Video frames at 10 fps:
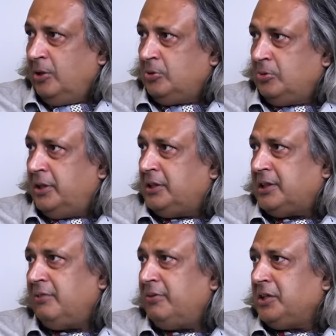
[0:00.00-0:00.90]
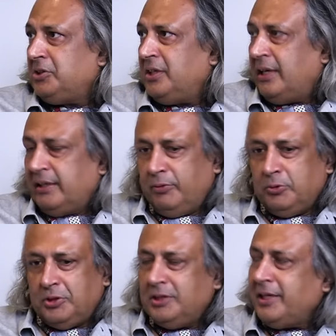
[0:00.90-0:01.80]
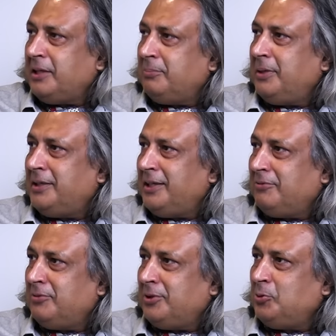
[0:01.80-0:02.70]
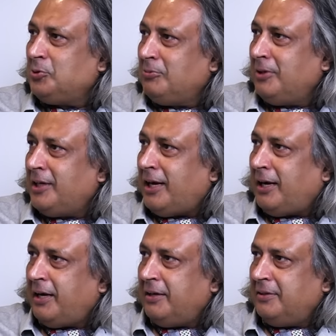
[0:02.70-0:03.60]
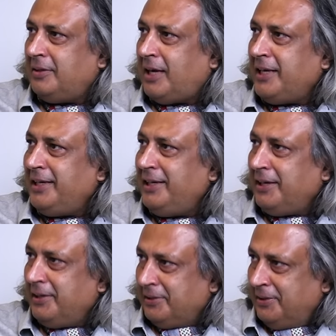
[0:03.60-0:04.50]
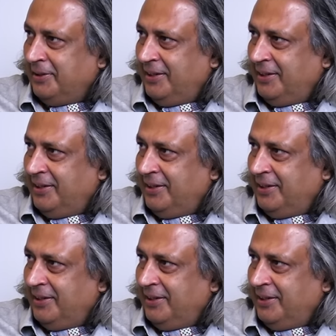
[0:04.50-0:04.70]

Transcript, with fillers: So they said, we are still, and if you see the agreement, they have used the word IEA,